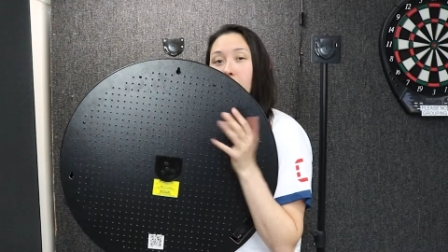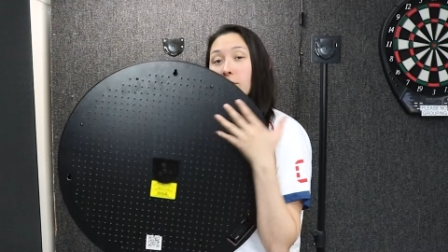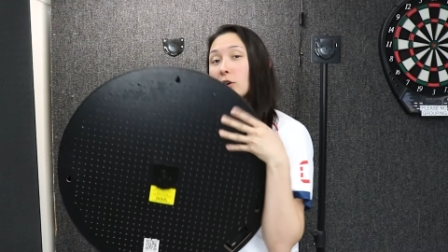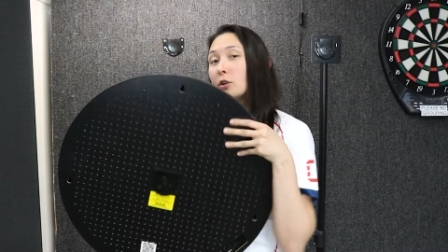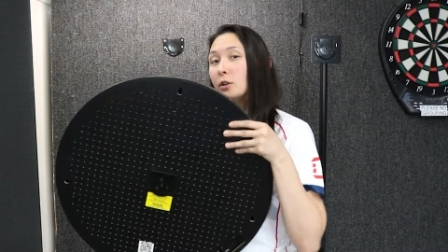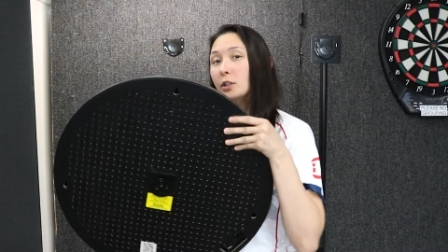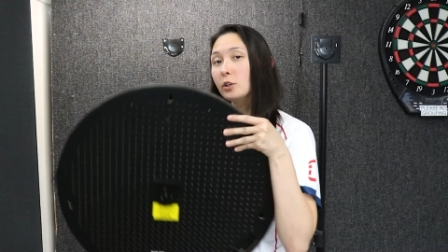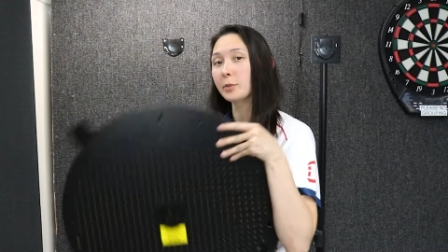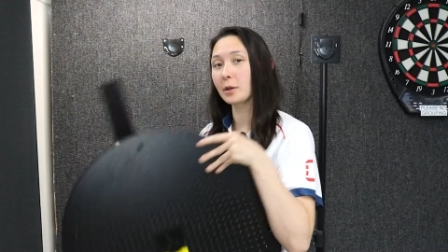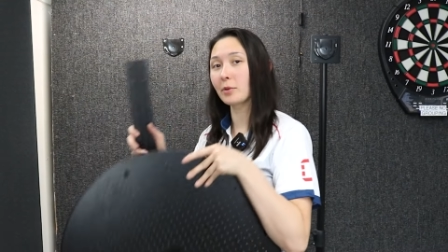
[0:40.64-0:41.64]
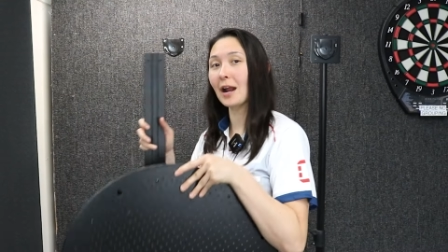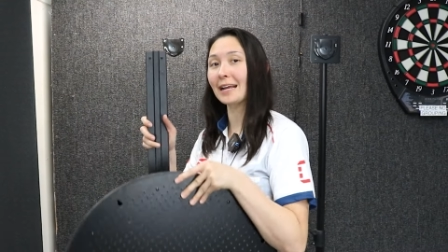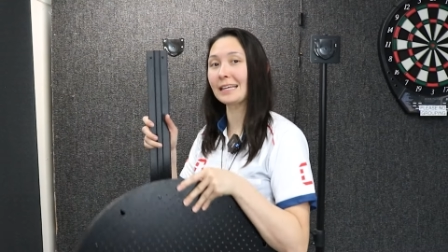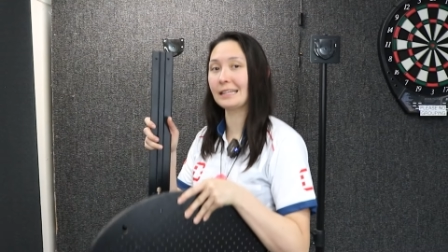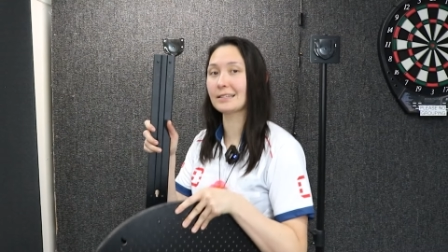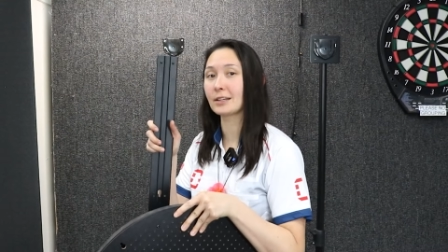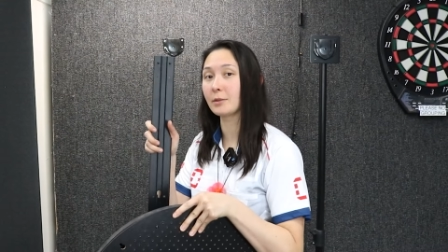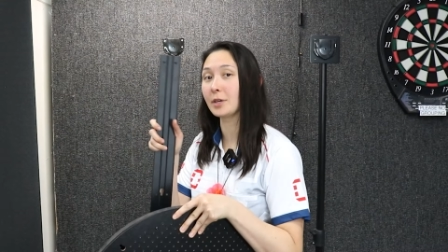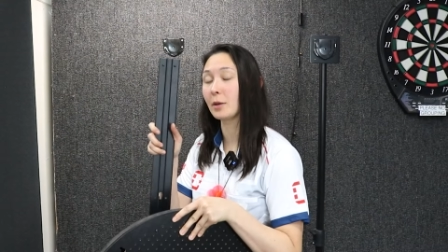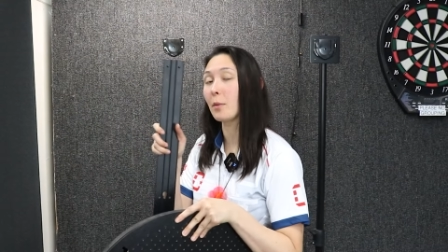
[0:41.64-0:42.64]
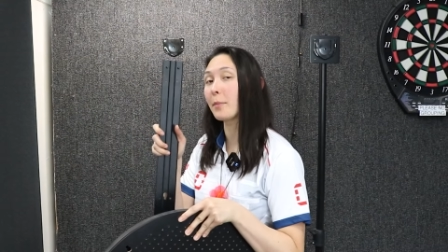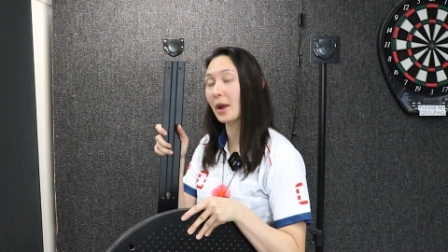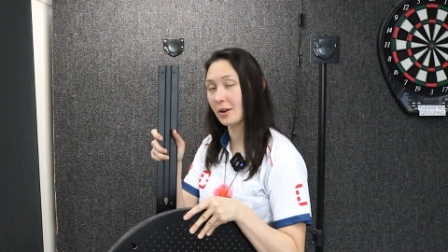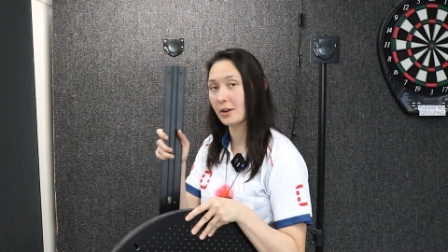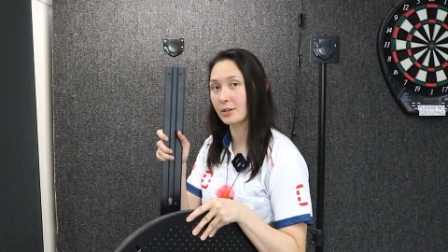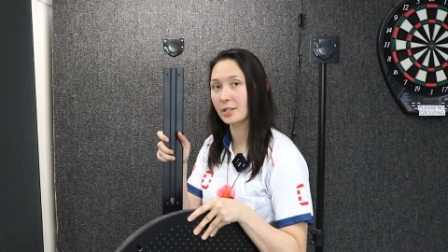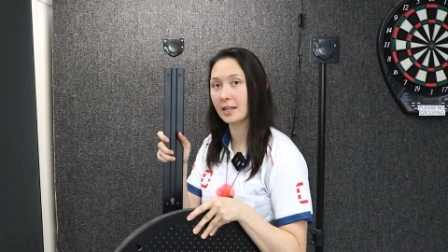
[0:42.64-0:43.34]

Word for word: the vertical Illumina bracket is going to become a barrier to